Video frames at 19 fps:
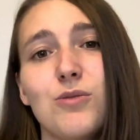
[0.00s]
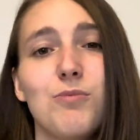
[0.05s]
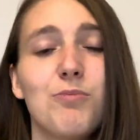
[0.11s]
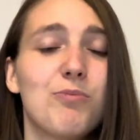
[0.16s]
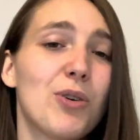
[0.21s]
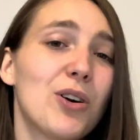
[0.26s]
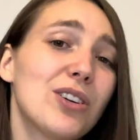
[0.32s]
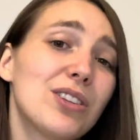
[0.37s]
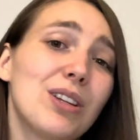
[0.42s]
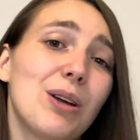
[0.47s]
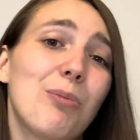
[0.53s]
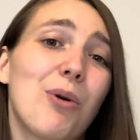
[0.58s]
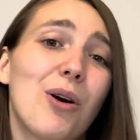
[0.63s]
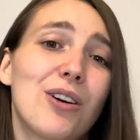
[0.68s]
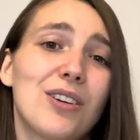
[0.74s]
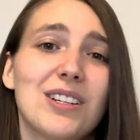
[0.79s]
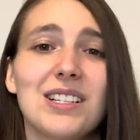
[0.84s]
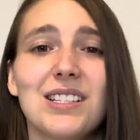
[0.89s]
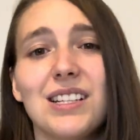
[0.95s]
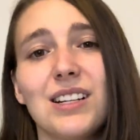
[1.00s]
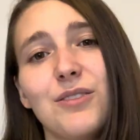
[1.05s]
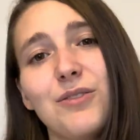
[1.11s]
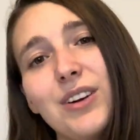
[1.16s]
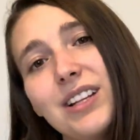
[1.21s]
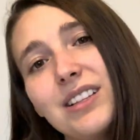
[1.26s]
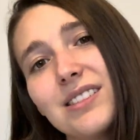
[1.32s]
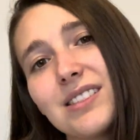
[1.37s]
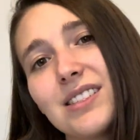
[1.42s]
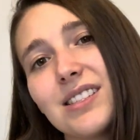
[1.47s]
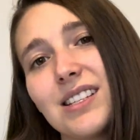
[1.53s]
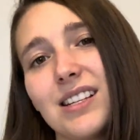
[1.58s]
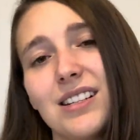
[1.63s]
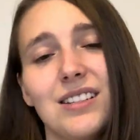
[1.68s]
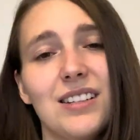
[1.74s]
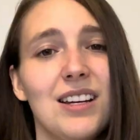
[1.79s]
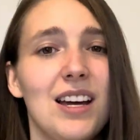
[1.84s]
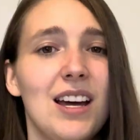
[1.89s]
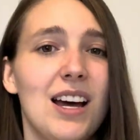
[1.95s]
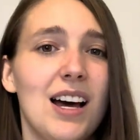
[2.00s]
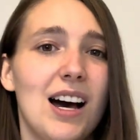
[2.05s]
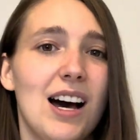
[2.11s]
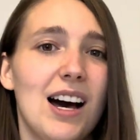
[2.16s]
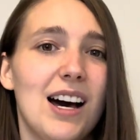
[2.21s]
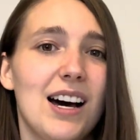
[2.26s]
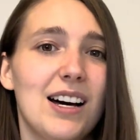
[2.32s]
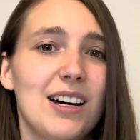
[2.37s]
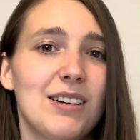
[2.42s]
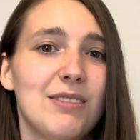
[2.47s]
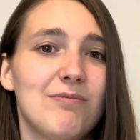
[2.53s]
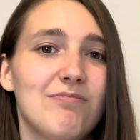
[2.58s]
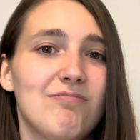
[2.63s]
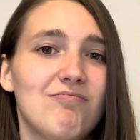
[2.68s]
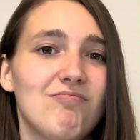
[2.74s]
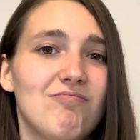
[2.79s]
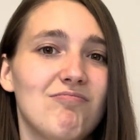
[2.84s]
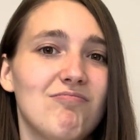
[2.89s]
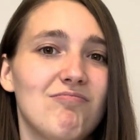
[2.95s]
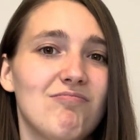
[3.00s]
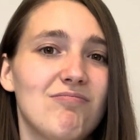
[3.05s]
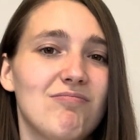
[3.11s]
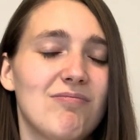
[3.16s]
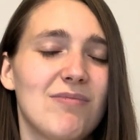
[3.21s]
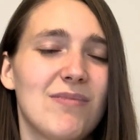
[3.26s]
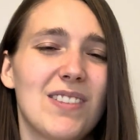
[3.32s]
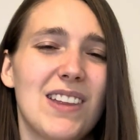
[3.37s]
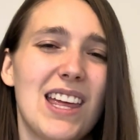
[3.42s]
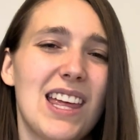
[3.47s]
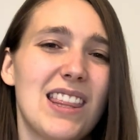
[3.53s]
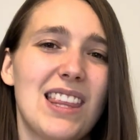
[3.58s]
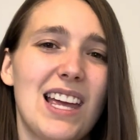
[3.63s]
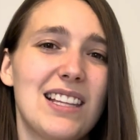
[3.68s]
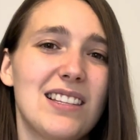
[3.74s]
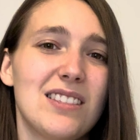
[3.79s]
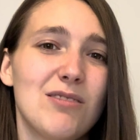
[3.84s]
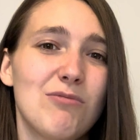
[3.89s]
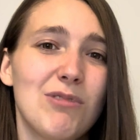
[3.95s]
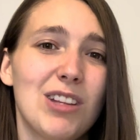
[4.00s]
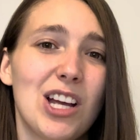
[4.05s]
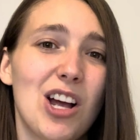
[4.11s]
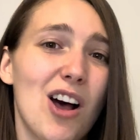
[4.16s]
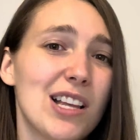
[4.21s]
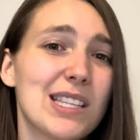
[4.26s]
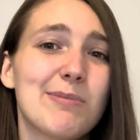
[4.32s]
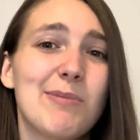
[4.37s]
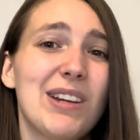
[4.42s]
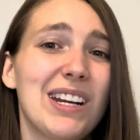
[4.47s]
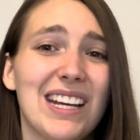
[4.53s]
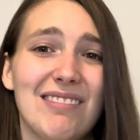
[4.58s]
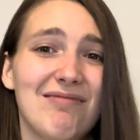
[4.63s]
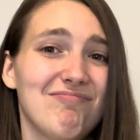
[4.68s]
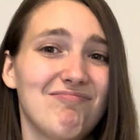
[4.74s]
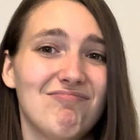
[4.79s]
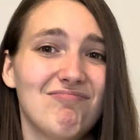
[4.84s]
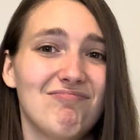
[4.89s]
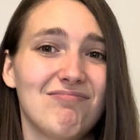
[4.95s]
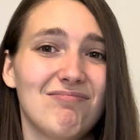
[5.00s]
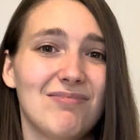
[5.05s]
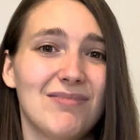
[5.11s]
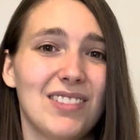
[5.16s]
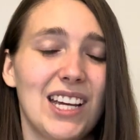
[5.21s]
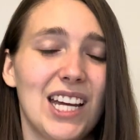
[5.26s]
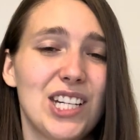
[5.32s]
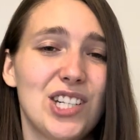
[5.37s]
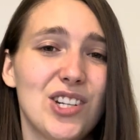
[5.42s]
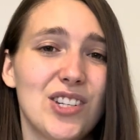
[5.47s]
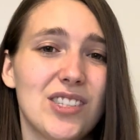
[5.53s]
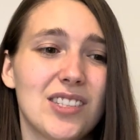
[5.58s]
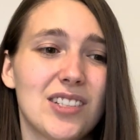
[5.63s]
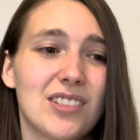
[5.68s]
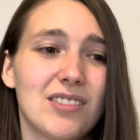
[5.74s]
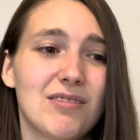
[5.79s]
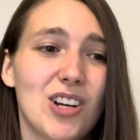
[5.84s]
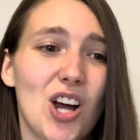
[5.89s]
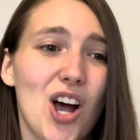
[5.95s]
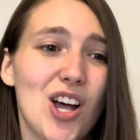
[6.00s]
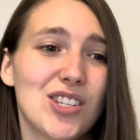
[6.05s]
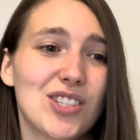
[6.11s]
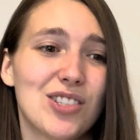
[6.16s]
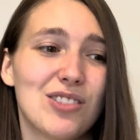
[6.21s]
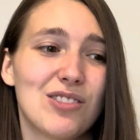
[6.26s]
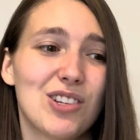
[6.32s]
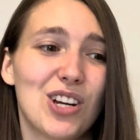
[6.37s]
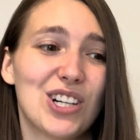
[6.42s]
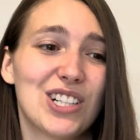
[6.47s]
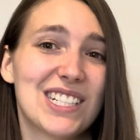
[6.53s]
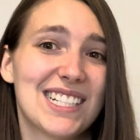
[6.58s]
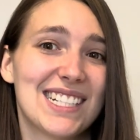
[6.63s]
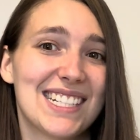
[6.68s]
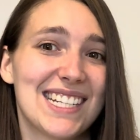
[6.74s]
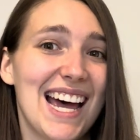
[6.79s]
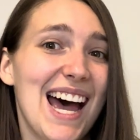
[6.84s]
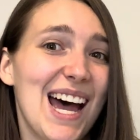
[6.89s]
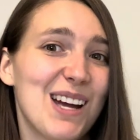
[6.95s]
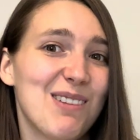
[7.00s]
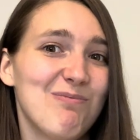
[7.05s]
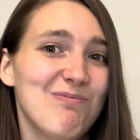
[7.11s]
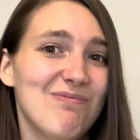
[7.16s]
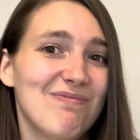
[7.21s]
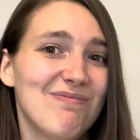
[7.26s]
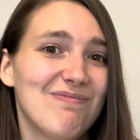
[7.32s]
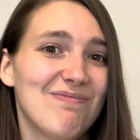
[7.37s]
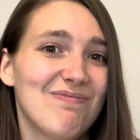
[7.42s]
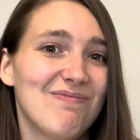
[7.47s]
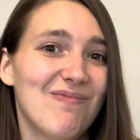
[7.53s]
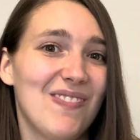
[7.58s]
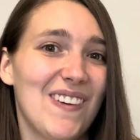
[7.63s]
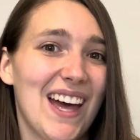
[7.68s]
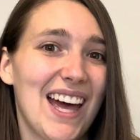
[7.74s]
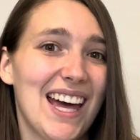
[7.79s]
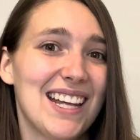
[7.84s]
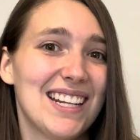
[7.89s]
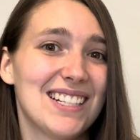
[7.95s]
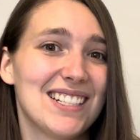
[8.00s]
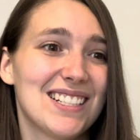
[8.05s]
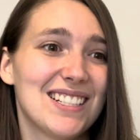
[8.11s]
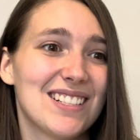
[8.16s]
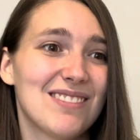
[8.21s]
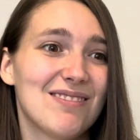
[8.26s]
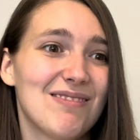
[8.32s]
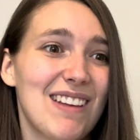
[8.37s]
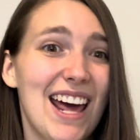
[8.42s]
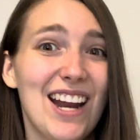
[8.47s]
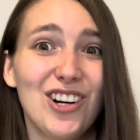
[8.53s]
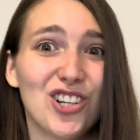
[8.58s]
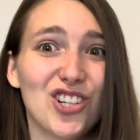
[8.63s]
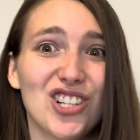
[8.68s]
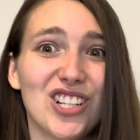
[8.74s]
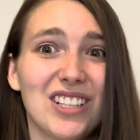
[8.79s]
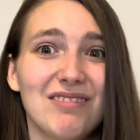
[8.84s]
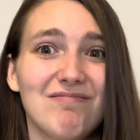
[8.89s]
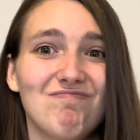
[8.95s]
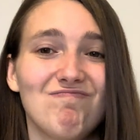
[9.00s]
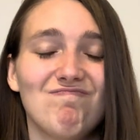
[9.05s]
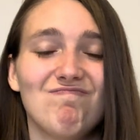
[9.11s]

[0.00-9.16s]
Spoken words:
birthday parties and events, and that doesn't really cost money. It just costs your time and energy.